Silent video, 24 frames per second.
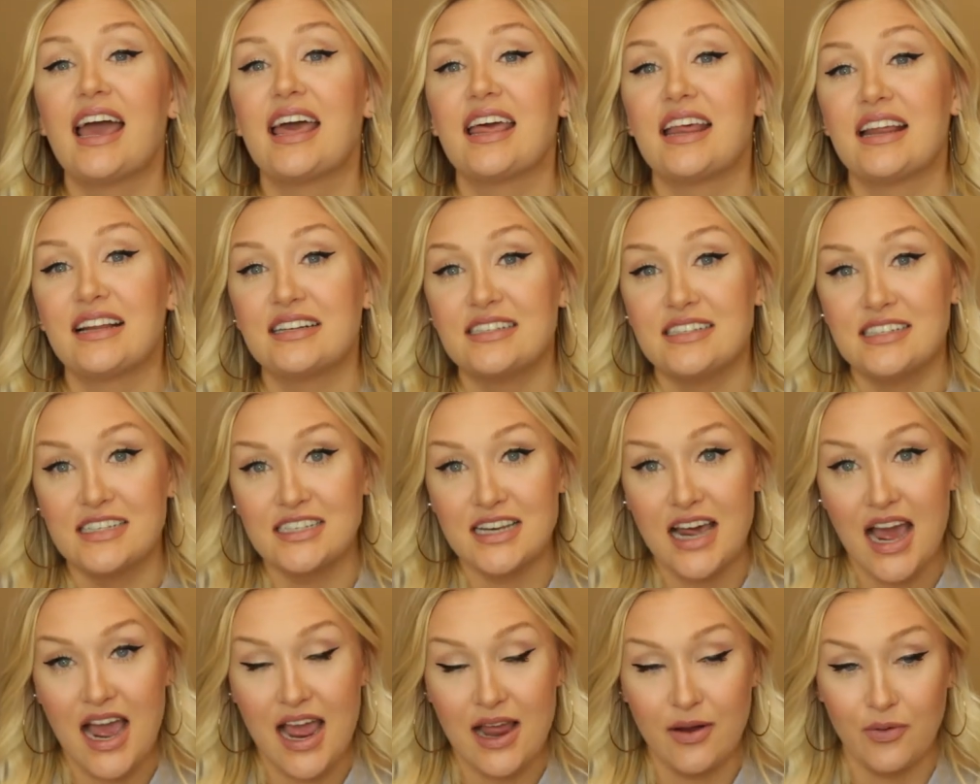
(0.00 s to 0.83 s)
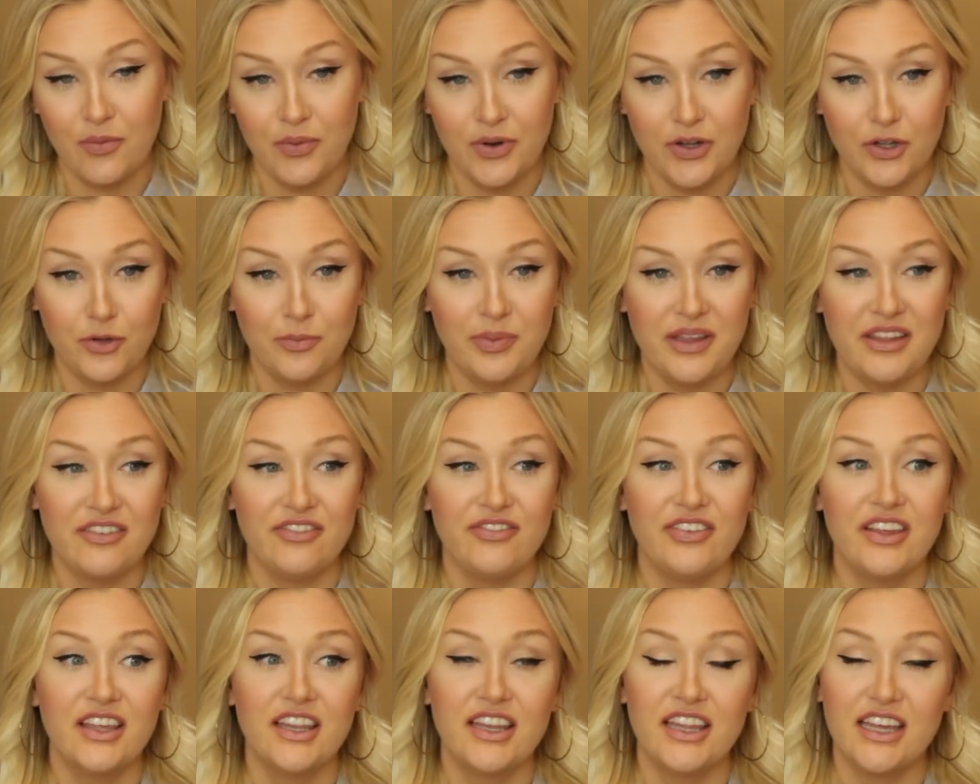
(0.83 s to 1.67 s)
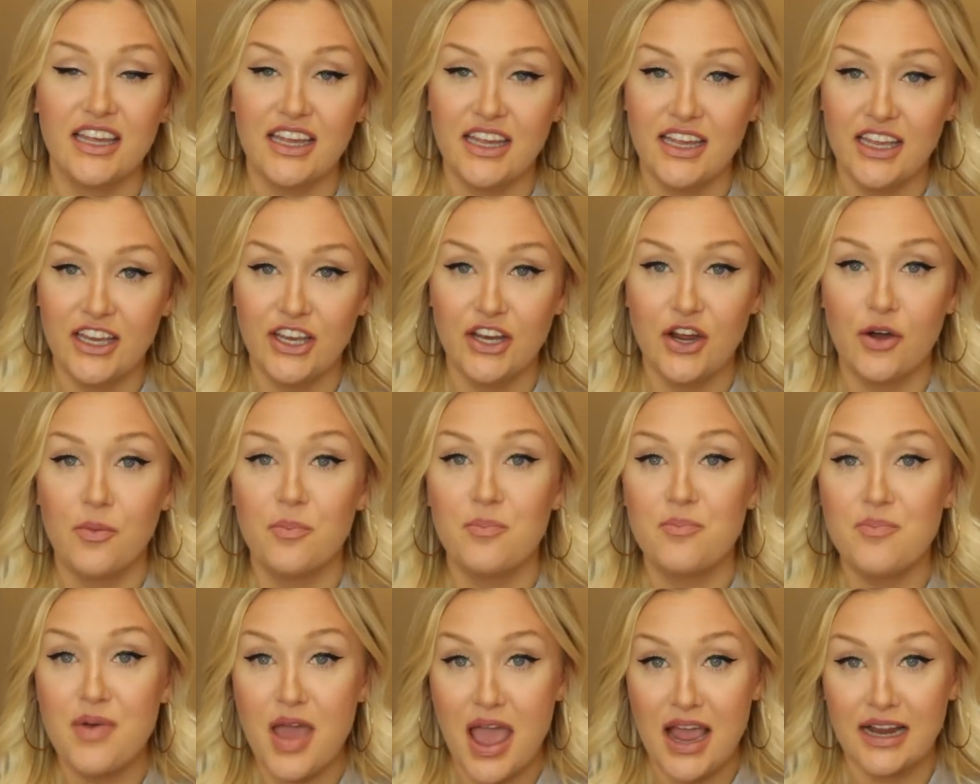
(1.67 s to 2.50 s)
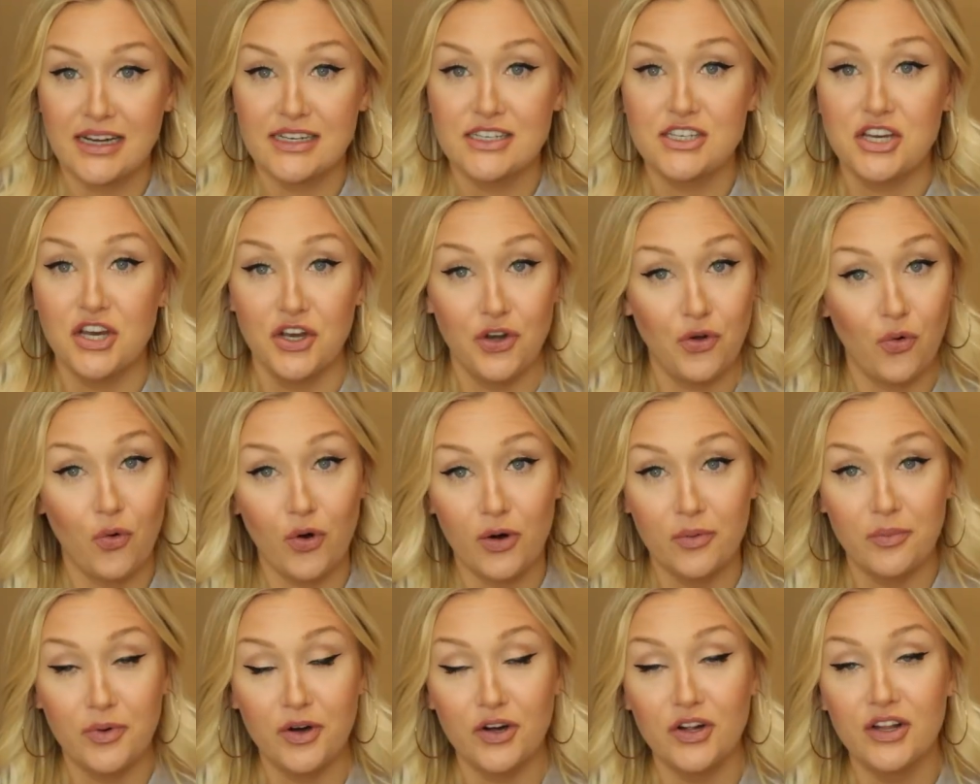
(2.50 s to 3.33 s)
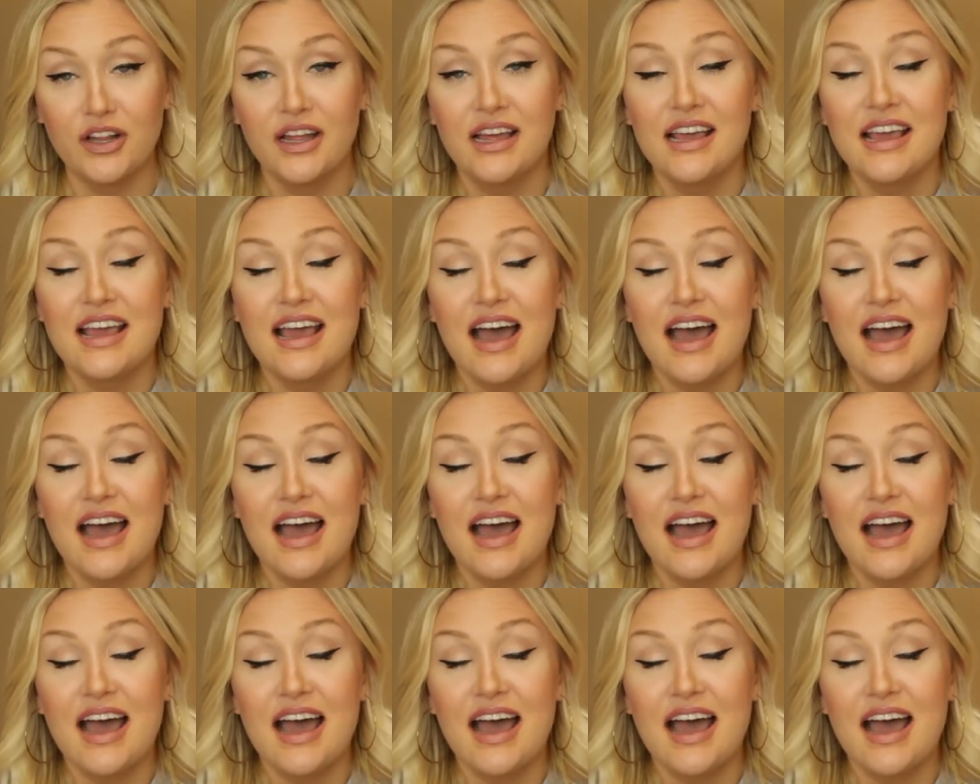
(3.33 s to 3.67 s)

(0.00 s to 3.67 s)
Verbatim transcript: and I will be feeling, you know, back to normal.